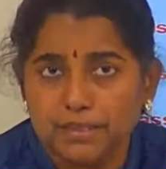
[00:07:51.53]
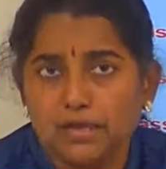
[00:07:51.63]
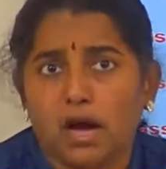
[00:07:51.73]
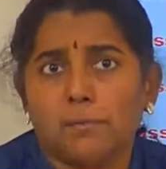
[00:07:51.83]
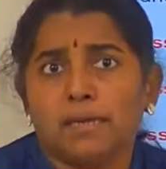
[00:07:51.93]

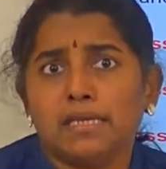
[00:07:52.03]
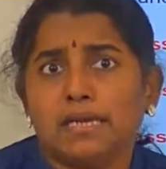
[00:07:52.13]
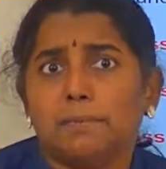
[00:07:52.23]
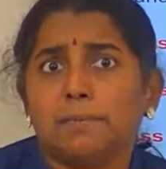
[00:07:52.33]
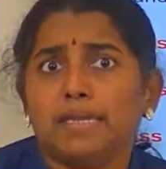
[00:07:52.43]
common
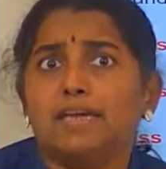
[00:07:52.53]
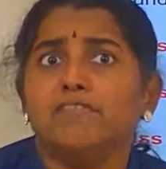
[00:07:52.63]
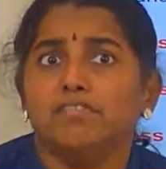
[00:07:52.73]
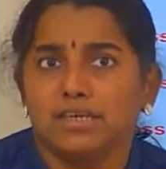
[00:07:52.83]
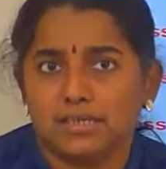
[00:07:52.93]

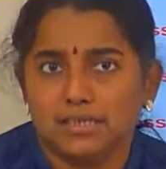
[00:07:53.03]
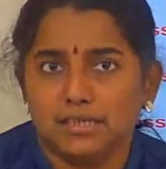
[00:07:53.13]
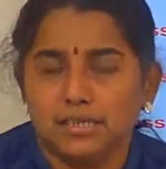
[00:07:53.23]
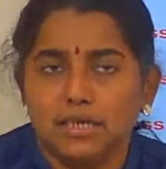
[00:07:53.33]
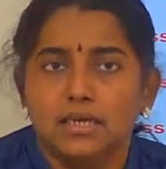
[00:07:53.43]
company work.
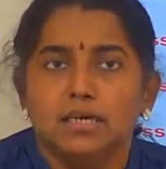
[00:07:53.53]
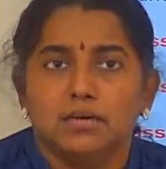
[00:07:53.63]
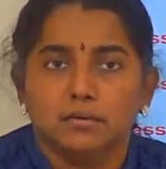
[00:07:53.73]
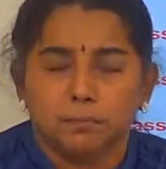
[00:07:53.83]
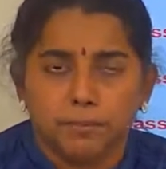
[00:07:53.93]

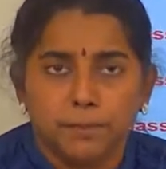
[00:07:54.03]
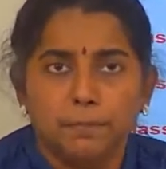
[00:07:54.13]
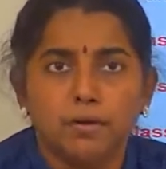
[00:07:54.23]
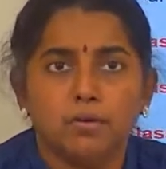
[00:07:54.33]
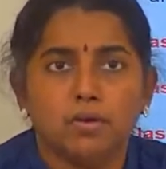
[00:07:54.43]

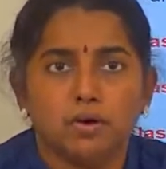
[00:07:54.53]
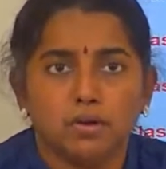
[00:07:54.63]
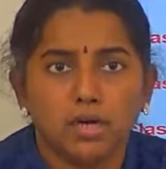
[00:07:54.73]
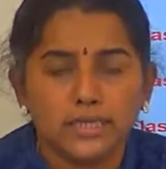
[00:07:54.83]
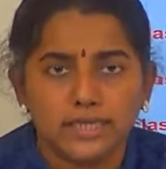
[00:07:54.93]
People who don't
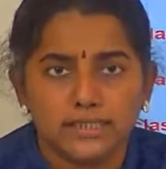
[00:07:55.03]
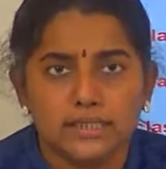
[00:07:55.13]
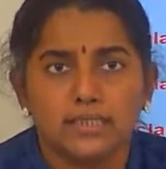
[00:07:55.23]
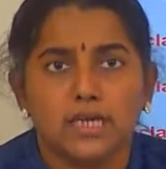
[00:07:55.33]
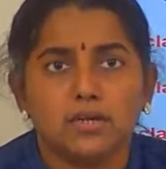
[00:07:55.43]
know each
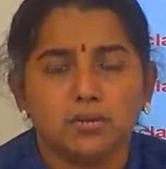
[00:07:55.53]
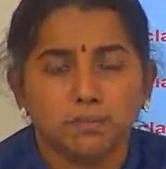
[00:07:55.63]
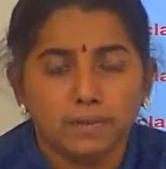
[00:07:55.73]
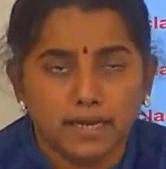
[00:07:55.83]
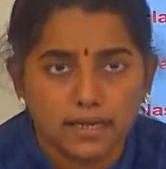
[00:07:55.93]
other
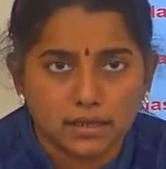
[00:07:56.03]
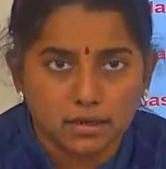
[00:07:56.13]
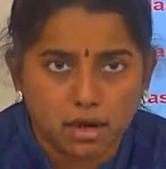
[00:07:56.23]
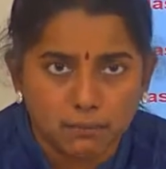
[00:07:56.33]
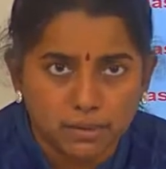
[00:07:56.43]
grouped under a
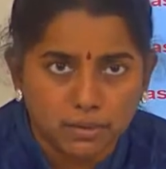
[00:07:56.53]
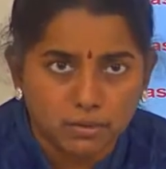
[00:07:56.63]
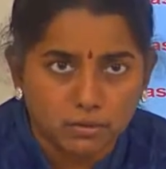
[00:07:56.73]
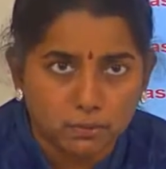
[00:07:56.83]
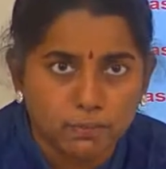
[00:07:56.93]
common
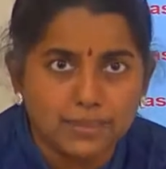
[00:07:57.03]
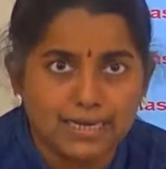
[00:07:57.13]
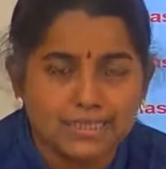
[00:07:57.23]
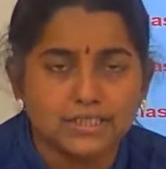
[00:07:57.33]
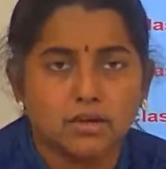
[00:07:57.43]
group,
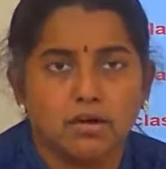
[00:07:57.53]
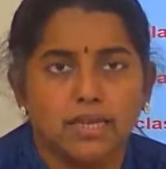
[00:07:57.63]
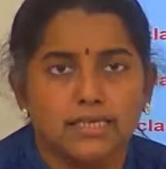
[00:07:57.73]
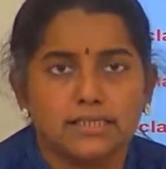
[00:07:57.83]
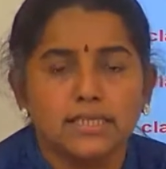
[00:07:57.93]
that is
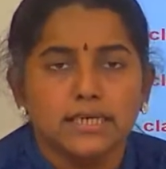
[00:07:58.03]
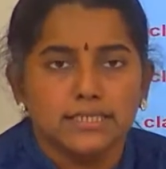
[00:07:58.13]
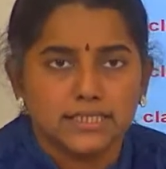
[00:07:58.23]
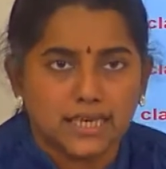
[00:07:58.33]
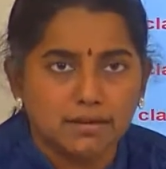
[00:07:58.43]
college.
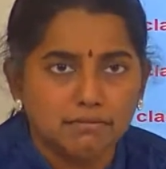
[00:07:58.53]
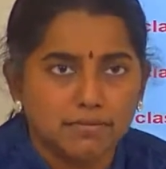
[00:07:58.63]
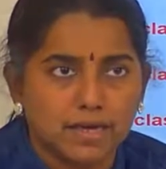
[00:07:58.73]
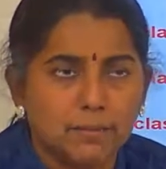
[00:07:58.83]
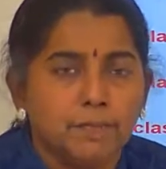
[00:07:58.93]
Same
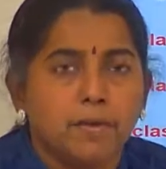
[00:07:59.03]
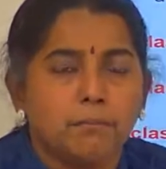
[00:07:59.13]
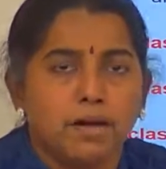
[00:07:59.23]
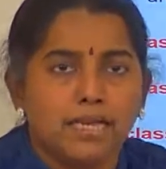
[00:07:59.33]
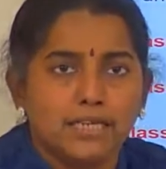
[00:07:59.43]
way,
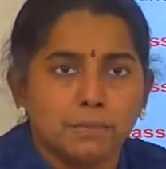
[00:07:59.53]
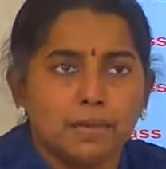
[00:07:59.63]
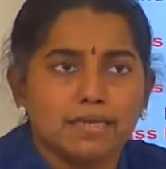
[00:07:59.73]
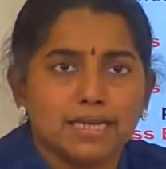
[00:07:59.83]
multiple